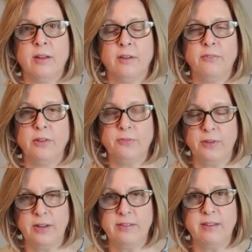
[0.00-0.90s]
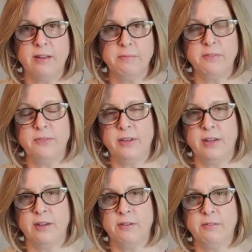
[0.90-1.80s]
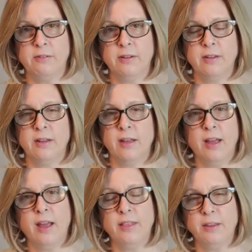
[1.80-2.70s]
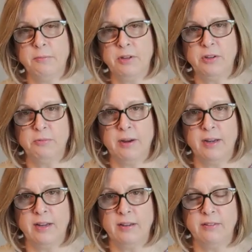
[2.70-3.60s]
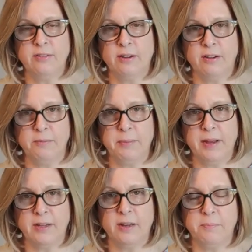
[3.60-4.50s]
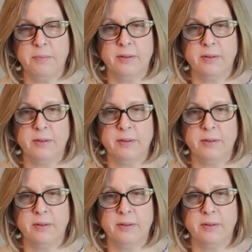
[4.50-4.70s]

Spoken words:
feel free to stop the video, and then when you're ready, start it back up